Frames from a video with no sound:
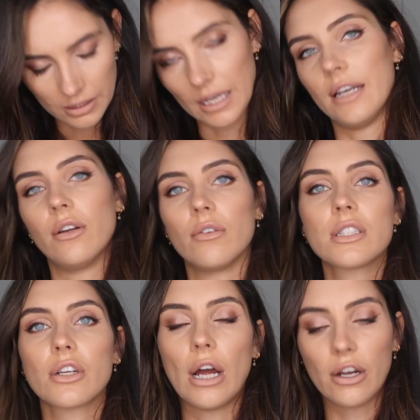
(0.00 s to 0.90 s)
yeah, no,
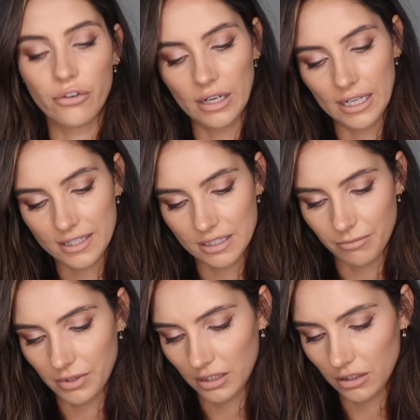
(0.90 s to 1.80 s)
it's acrylic
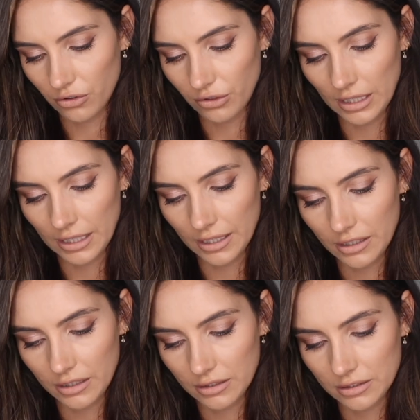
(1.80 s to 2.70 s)

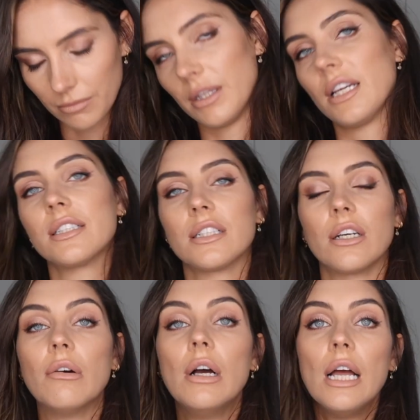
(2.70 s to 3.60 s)
something, I don't
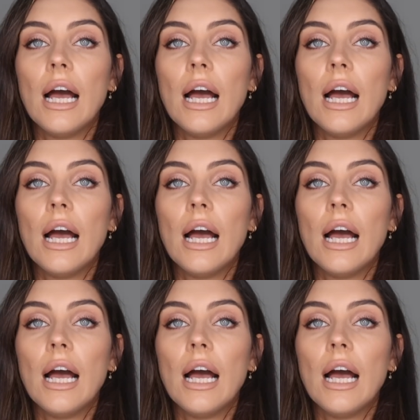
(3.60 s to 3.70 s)
know.